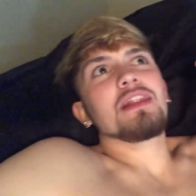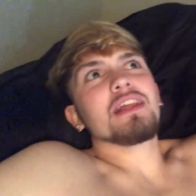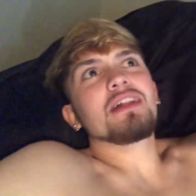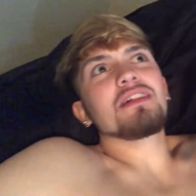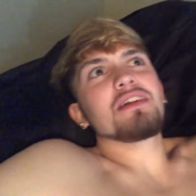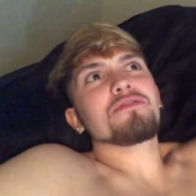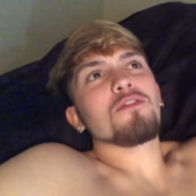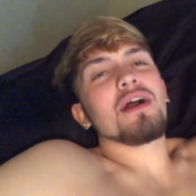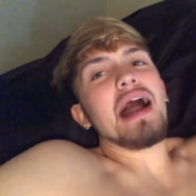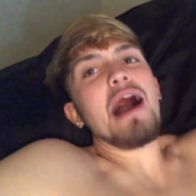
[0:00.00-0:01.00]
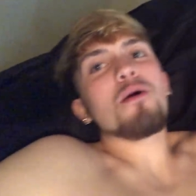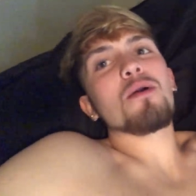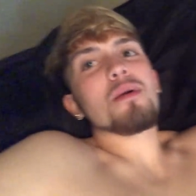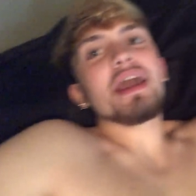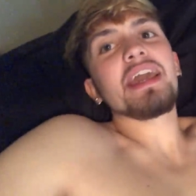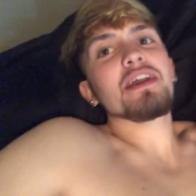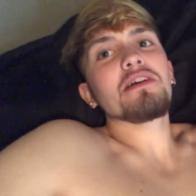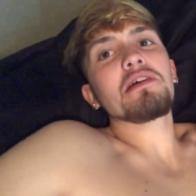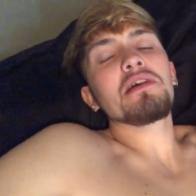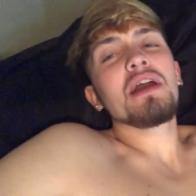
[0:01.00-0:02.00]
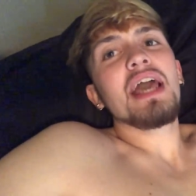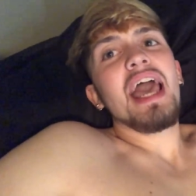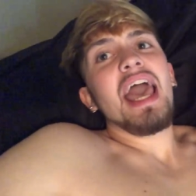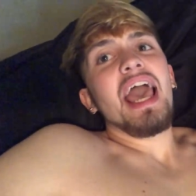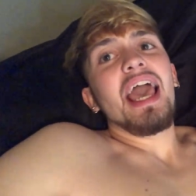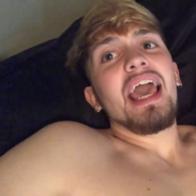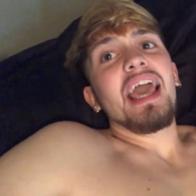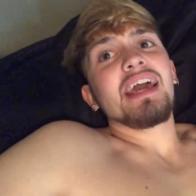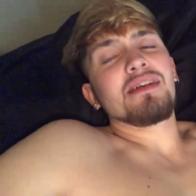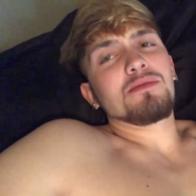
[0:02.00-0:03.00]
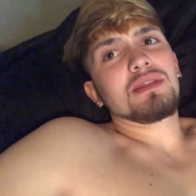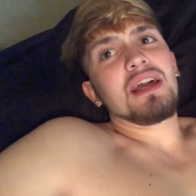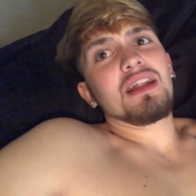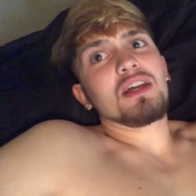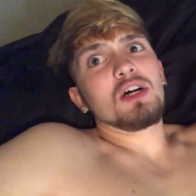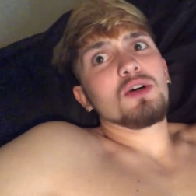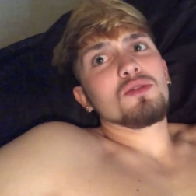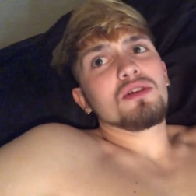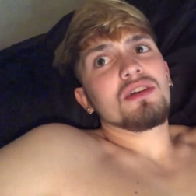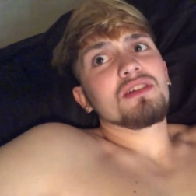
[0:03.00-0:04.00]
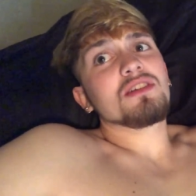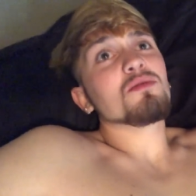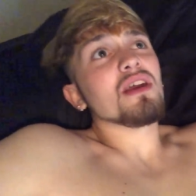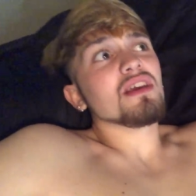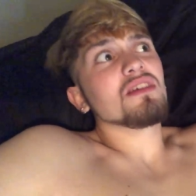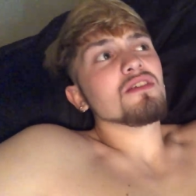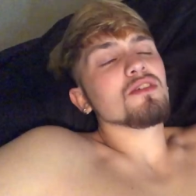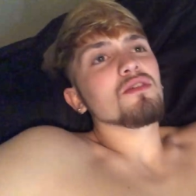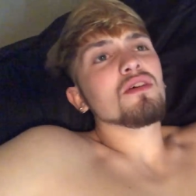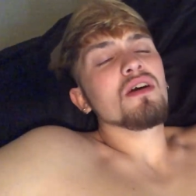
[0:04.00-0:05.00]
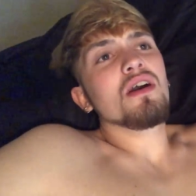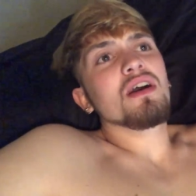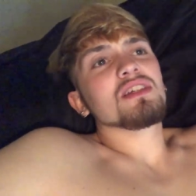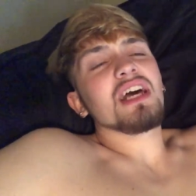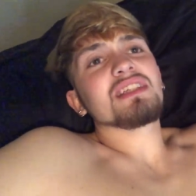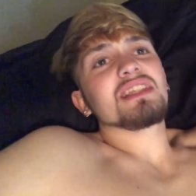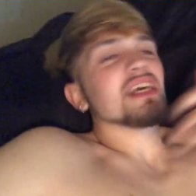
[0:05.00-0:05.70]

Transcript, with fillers: literally for an hour right here, and I was kind of cold because you know, Jazz and